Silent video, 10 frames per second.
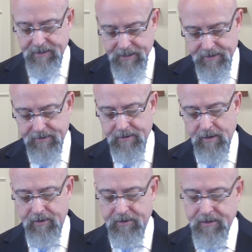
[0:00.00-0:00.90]
tense,
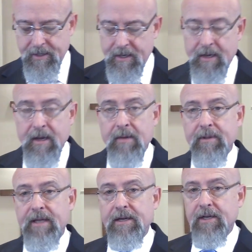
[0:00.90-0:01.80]
notice,
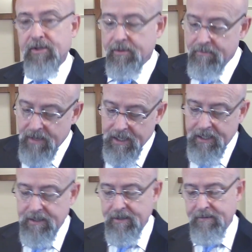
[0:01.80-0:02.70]
but that doesn't
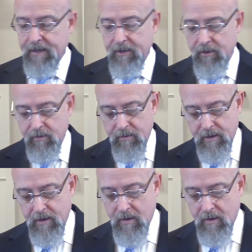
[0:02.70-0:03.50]
mean that you